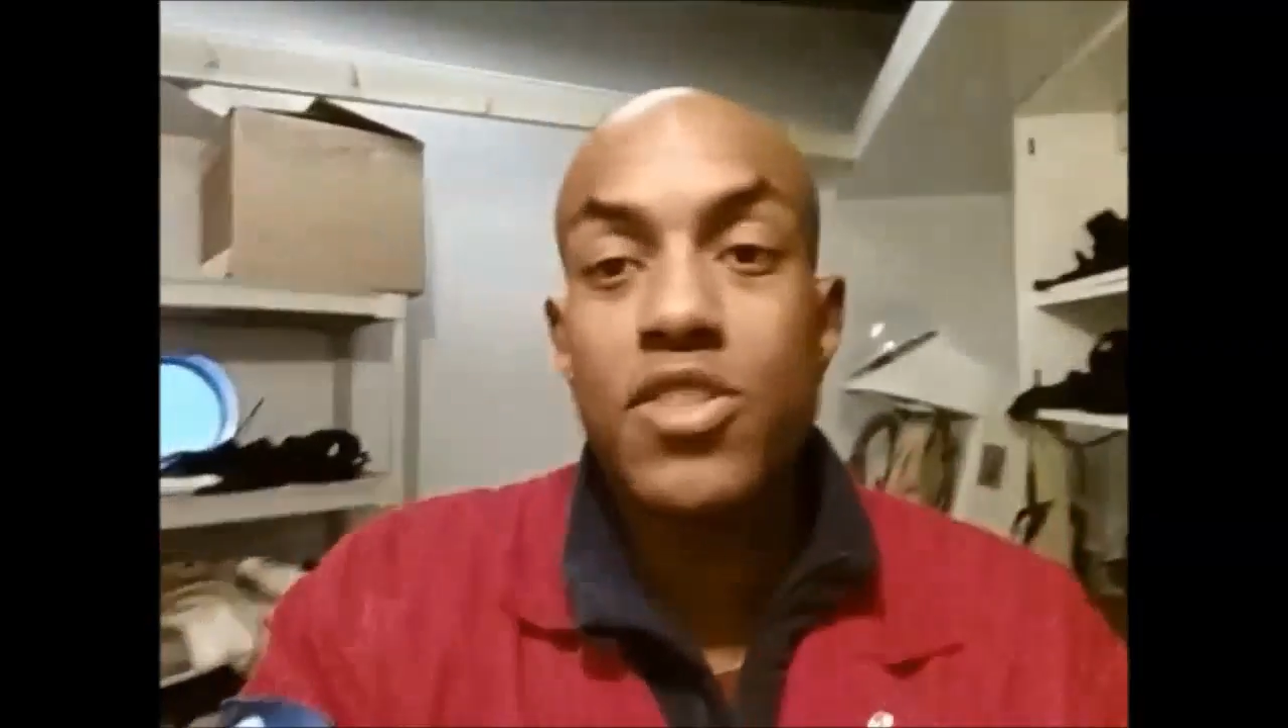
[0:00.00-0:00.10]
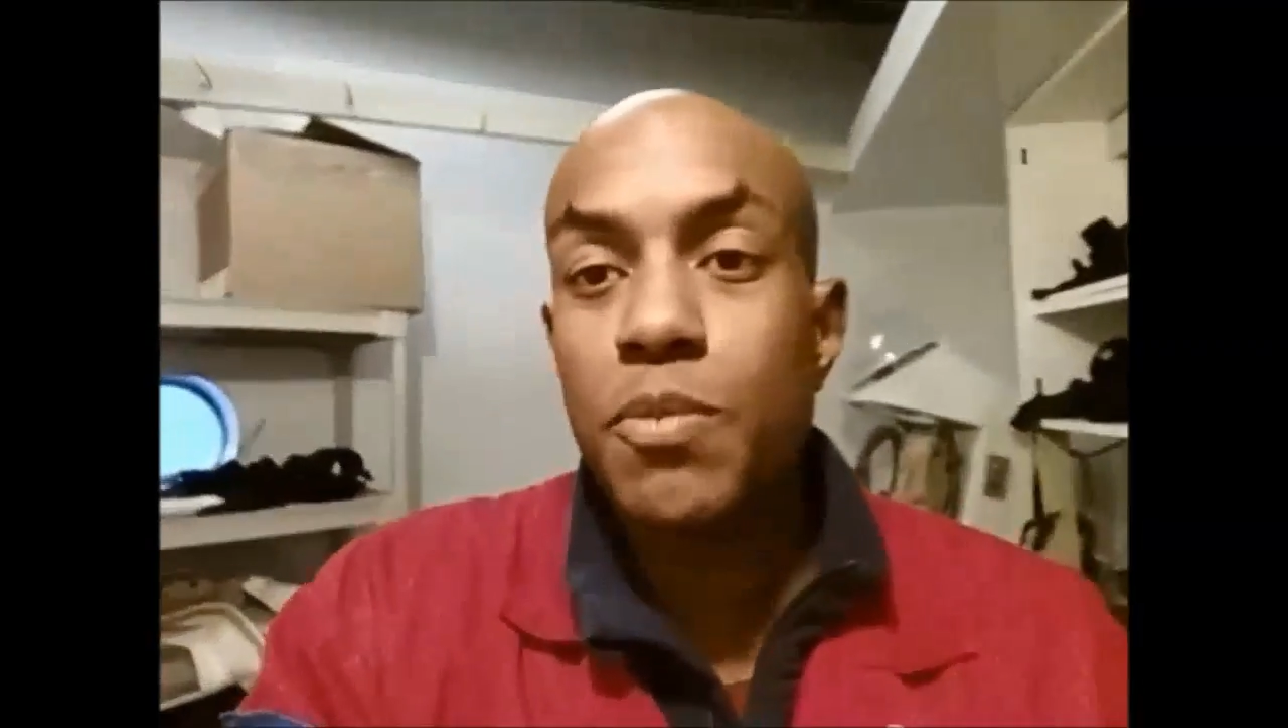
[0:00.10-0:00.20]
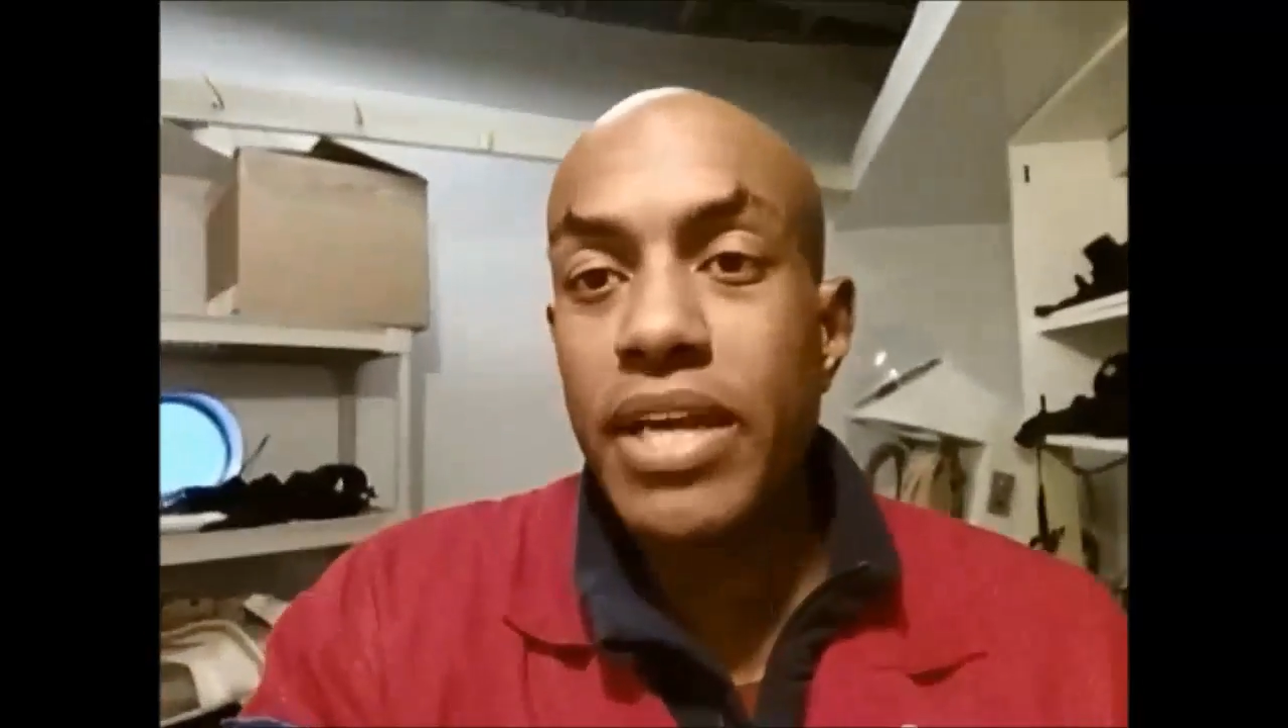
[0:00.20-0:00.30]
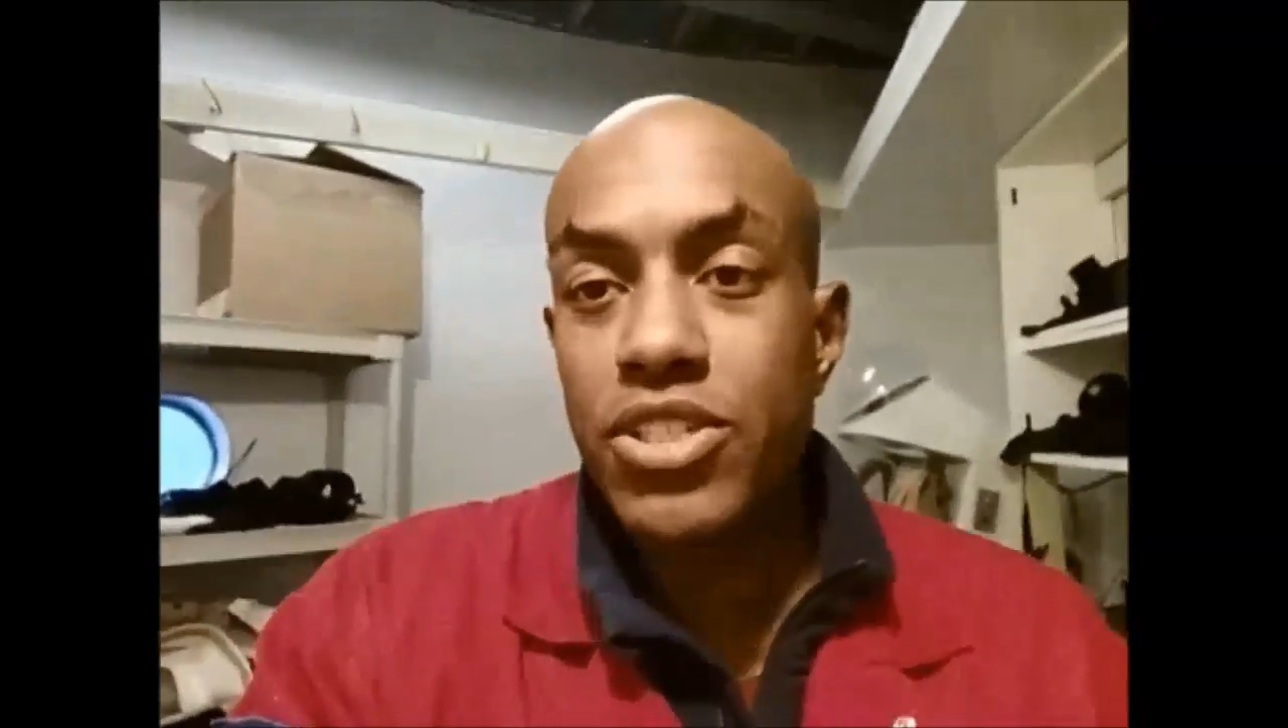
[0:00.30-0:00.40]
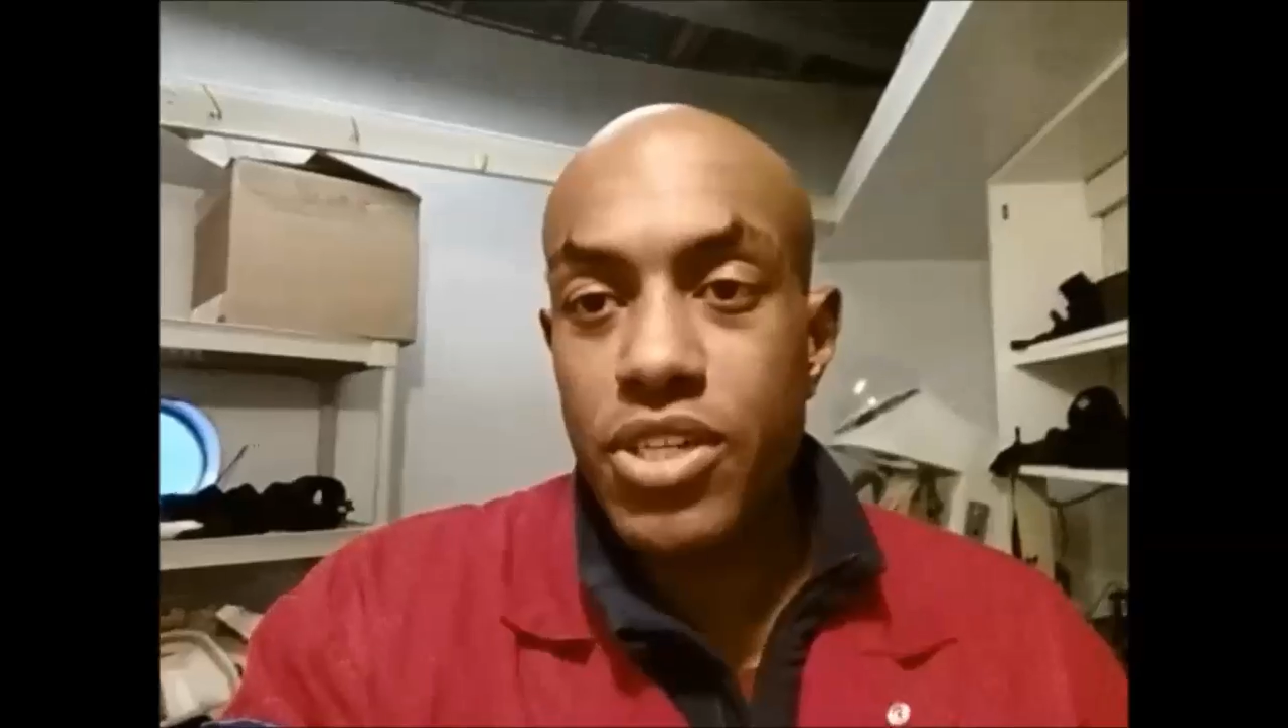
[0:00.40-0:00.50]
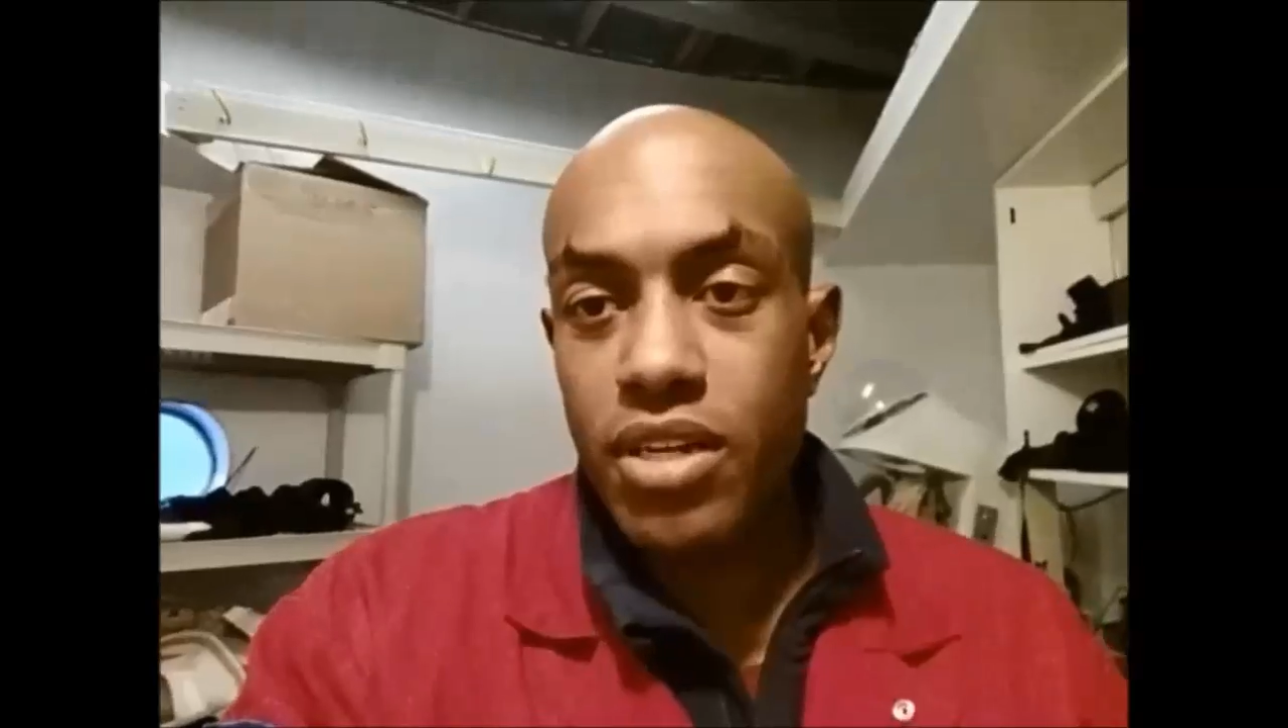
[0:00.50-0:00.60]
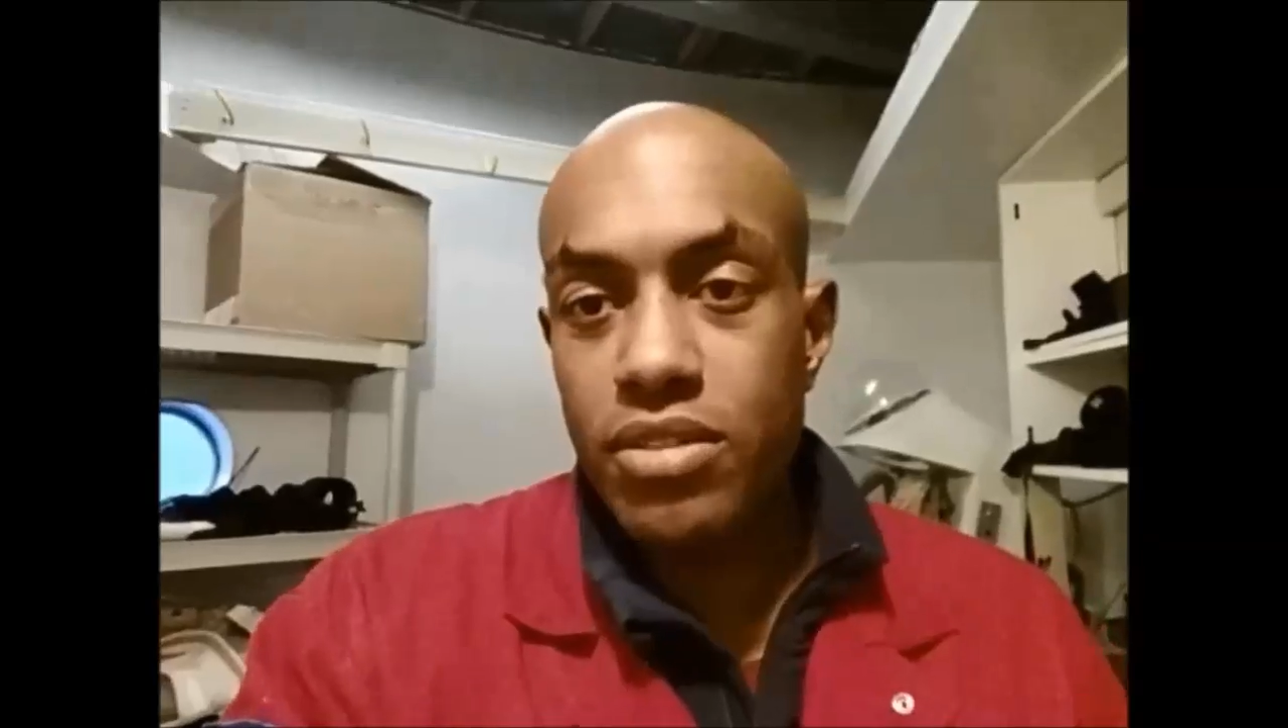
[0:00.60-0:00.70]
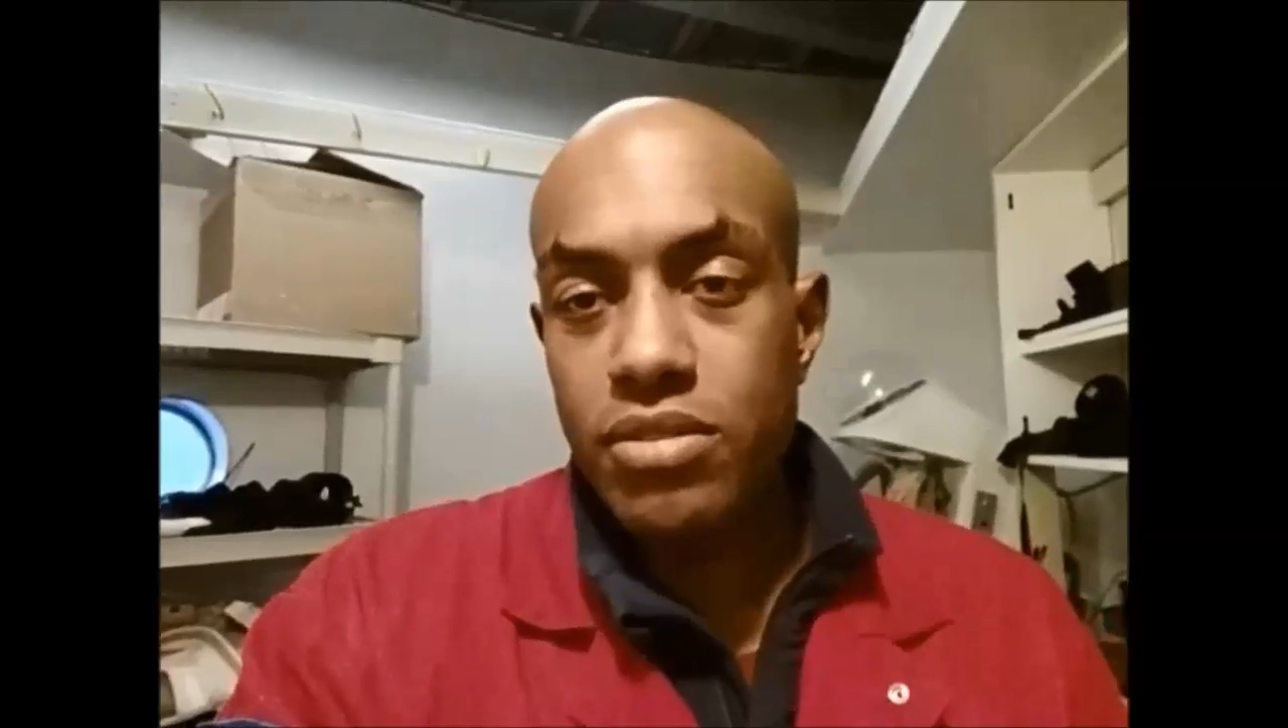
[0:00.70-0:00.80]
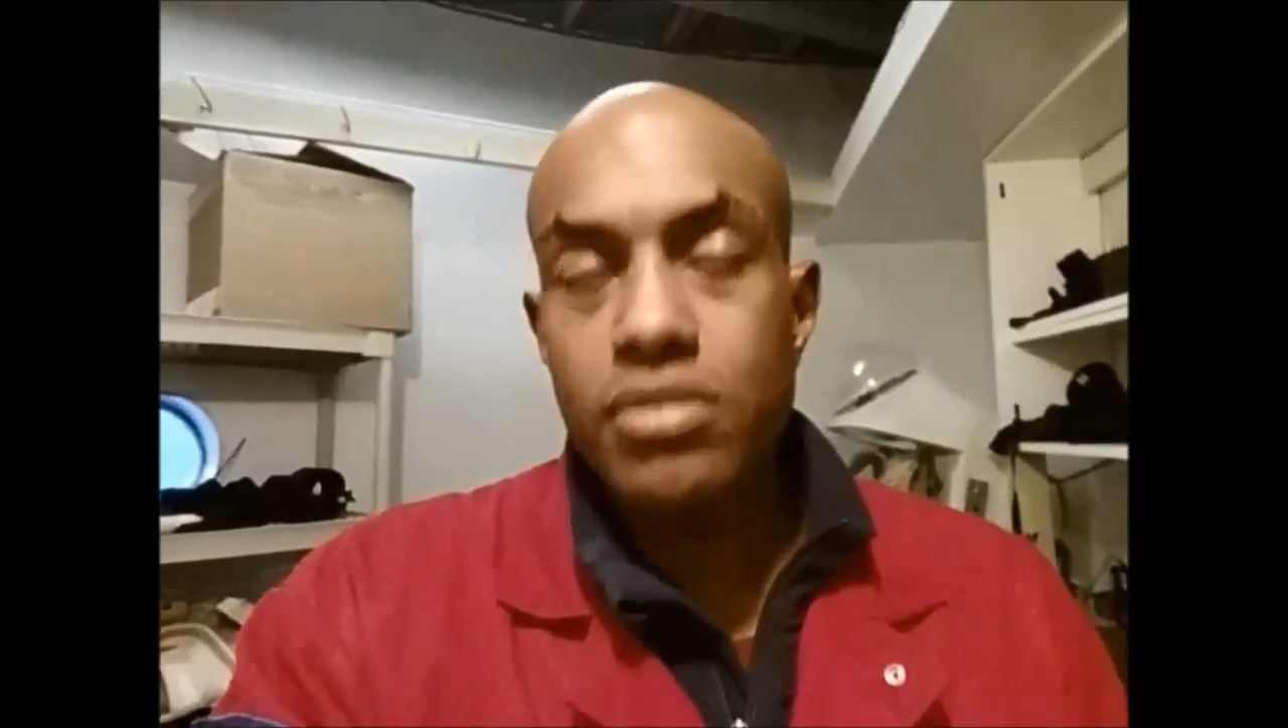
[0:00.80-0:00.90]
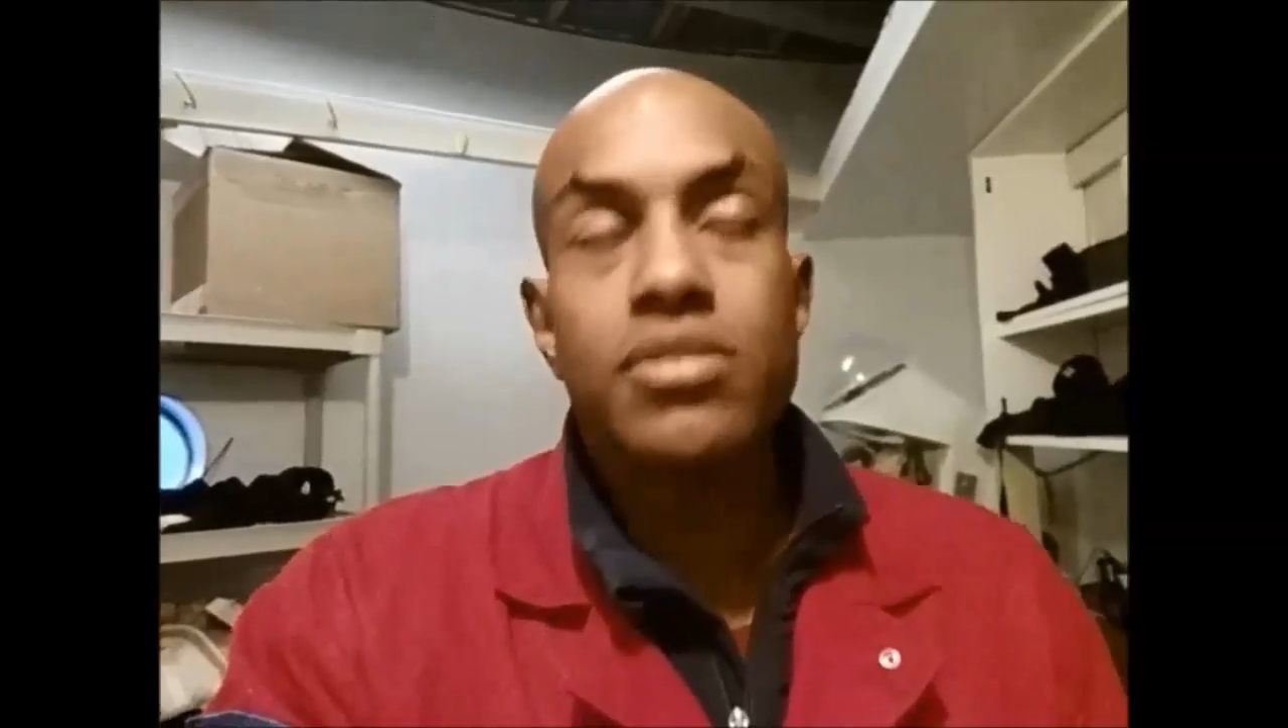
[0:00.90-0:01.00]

space shuttle,